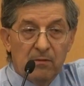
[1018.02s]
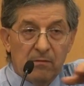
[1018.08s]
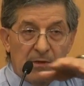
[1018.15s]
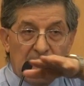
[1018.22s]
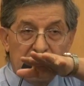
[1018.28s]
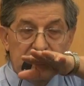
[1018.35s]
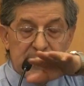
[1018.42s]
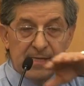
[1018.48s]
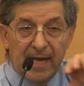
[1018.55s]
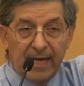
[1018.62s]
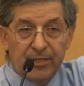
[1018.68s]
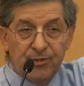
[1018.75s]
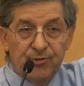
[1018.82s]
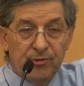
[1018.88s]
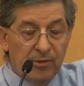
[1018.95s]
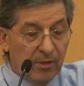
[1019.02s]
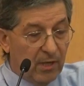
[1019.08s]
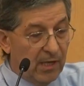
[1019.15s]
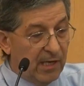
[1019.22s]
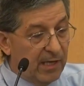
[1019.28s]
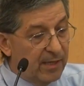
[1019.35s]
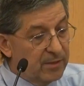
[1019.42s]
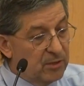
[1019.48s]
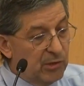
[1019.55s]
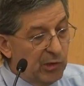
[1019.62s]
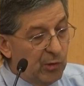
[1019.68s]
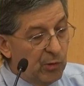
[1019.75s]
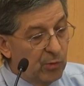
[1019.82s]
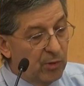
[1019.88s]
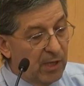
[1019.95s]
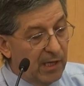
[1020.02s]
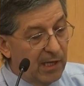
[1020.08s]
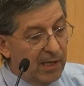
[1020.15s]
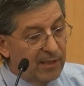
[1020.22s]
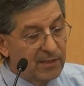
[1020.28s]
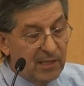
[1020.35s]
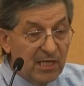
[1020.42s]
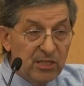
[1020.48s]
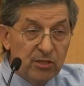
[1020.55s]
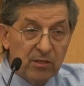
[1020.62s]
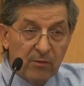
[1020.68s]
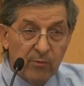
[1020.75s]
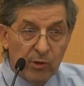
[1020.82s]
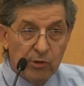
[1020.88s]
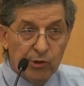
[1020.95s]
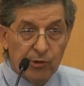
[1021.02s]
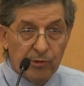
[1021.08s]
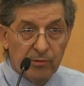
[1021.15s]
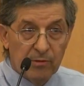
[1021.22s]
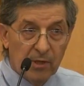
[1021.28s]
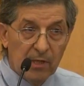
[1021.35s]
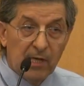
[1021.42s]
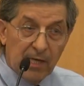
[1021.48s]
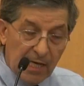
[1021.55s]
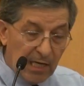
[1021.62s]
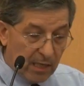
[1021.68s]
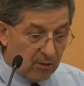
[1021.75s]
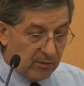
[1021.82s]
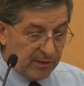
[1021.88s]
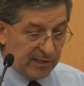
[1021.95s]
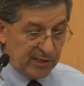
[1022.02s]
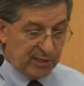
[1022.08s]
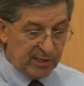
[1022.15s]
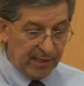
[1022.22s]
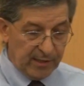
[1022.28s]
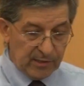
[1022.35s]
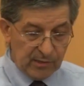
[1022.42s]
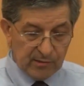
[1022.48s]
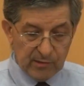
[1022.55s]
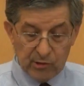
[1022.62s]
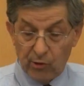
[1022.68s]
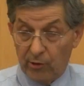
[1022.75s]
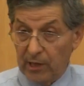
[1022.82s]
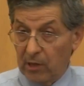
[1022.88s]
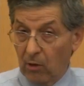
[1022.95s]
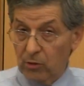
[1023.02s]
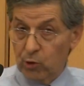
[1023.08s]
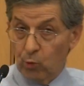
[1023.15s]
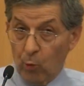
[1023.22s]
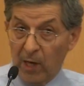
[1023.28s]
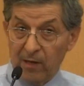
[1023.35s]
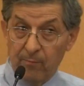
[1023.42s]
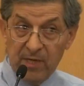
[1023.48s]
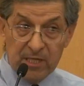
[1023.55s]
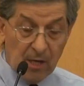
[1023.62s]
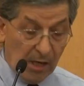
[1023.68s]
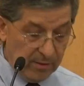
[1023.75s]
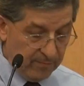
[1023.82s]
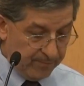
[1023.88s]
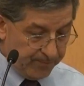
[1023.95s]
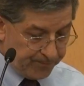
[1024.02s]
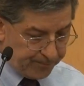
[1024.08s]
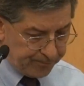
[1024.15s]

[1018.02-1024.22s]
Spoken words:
then next to distribution, including the cities. So it goes well beyond